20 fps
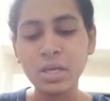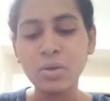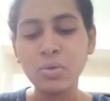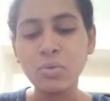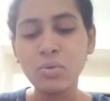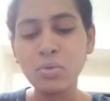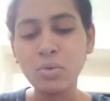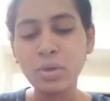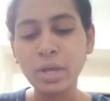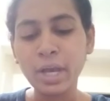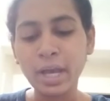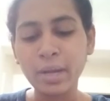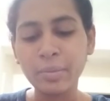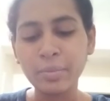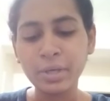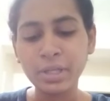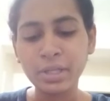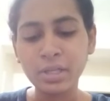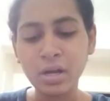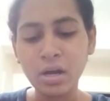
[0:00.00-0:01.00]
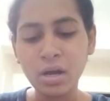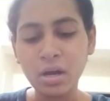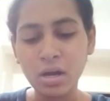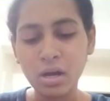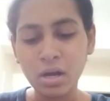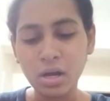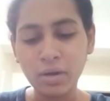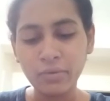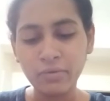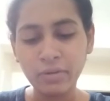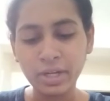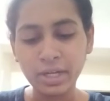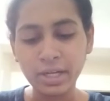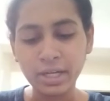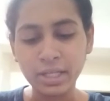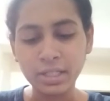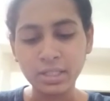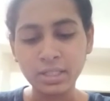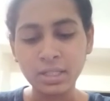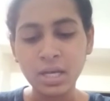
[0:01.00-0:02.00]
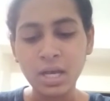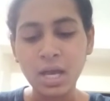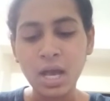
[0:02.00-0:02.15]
Who can be the witness?